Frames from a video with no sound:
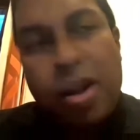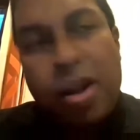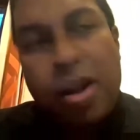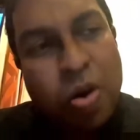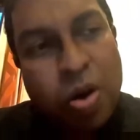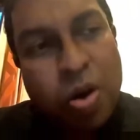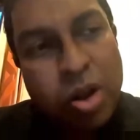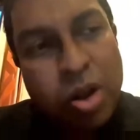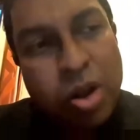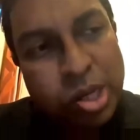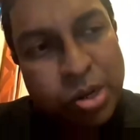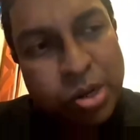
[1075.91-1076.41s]

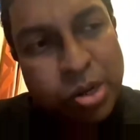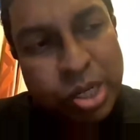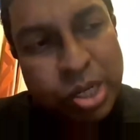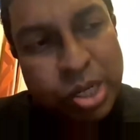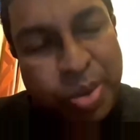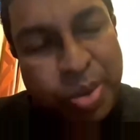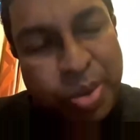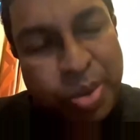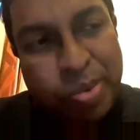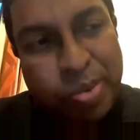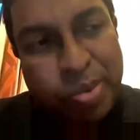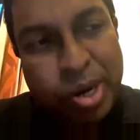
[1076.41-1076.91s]
all those
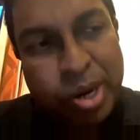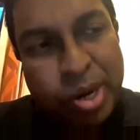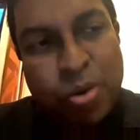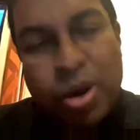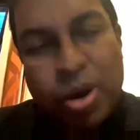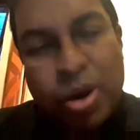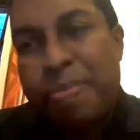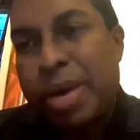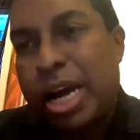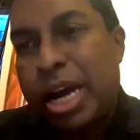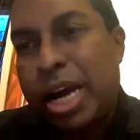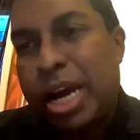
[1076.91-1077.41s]
people who are
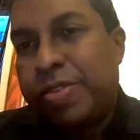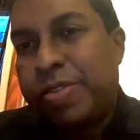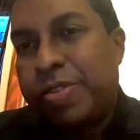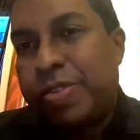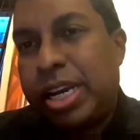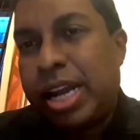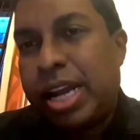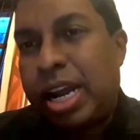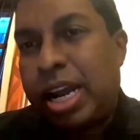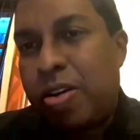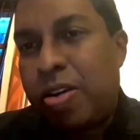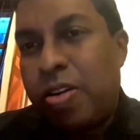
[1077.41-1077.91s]
part of that
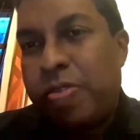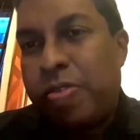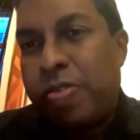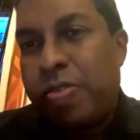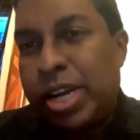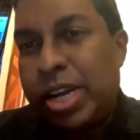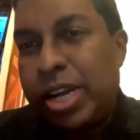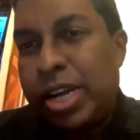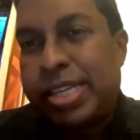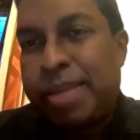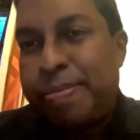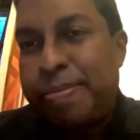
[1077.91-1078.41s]
unlawful
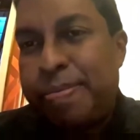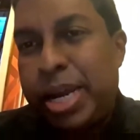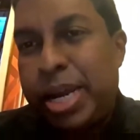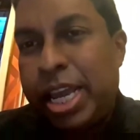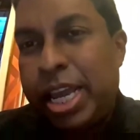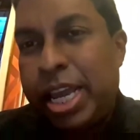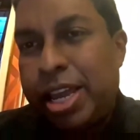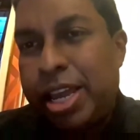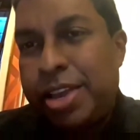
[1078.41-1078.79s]
assembly,